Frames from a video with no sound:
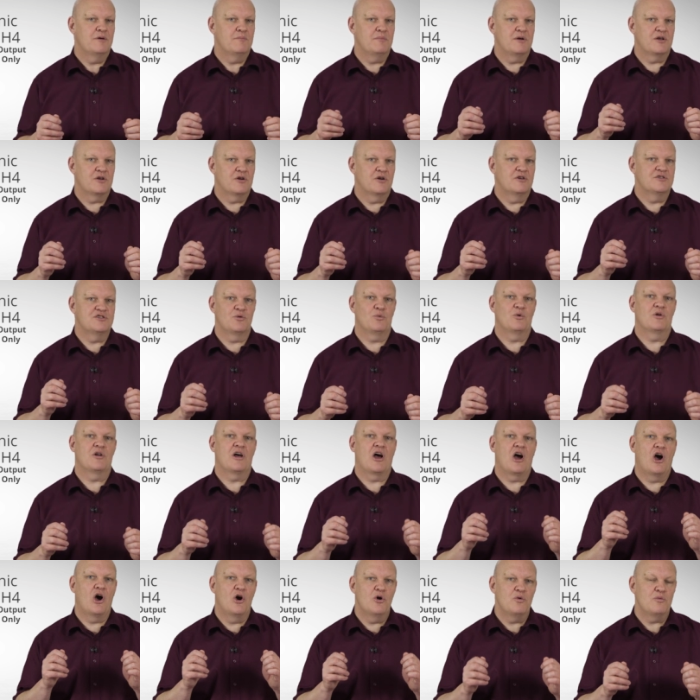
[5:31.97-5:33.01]
because it
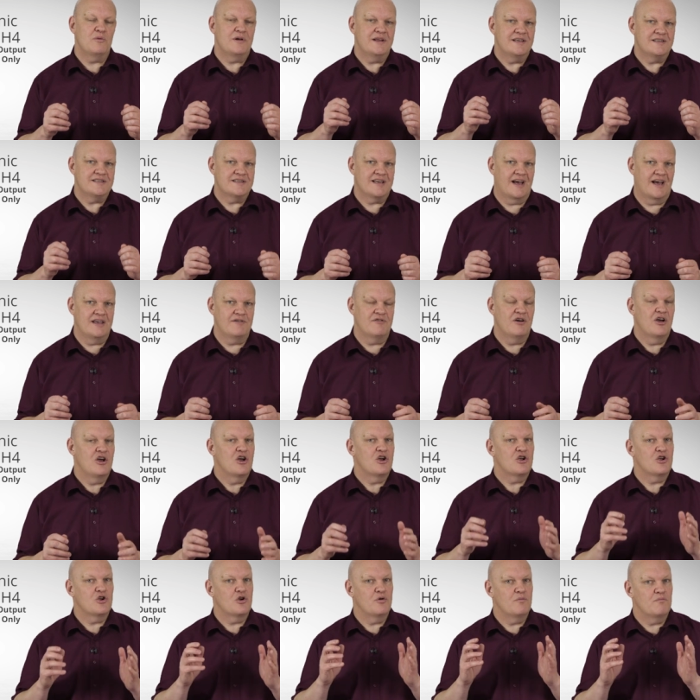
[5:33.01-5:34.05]
will only save
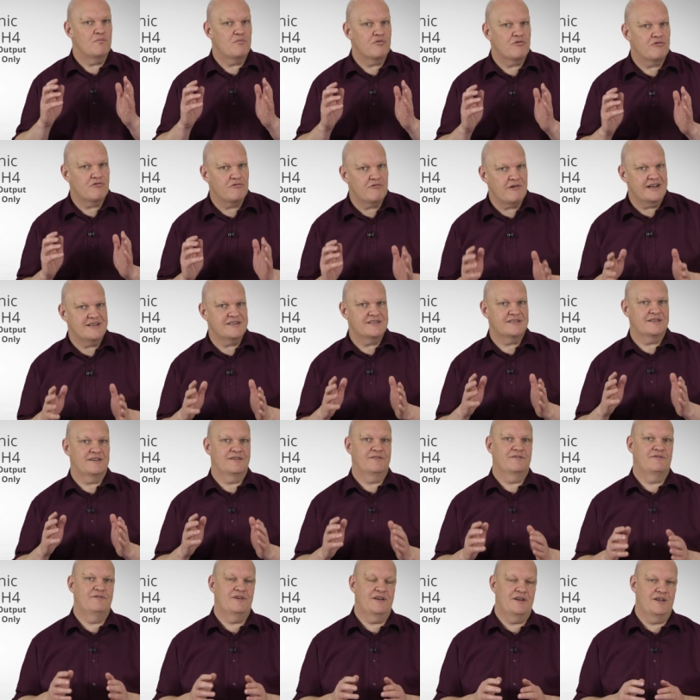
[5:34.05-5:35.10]
compressed
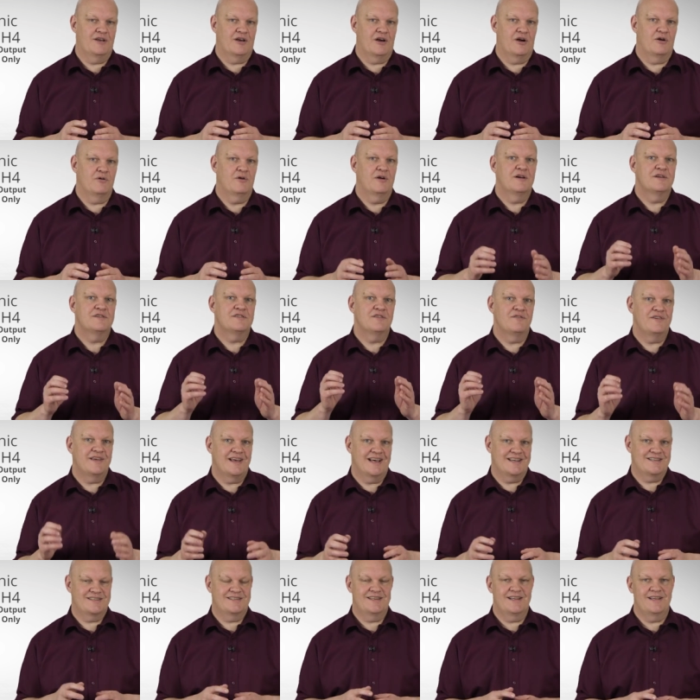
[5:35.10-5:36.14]
video to the
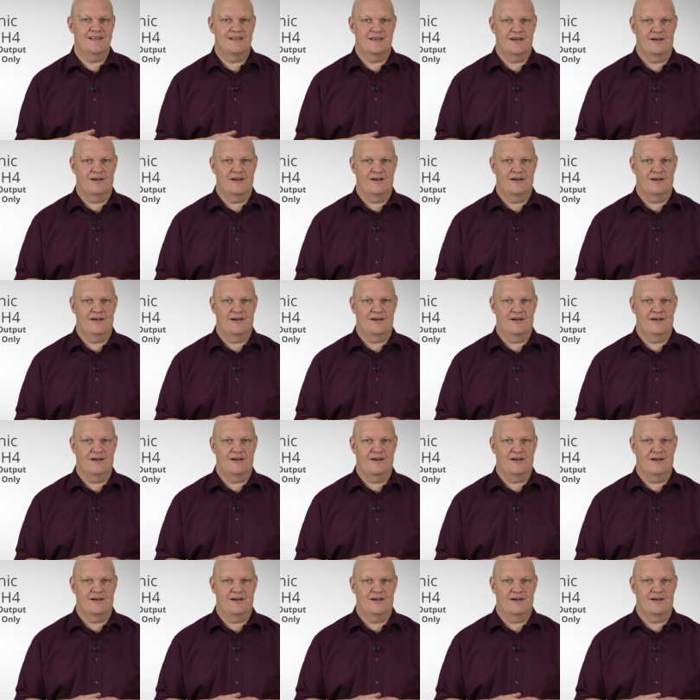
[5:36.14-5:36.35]
SD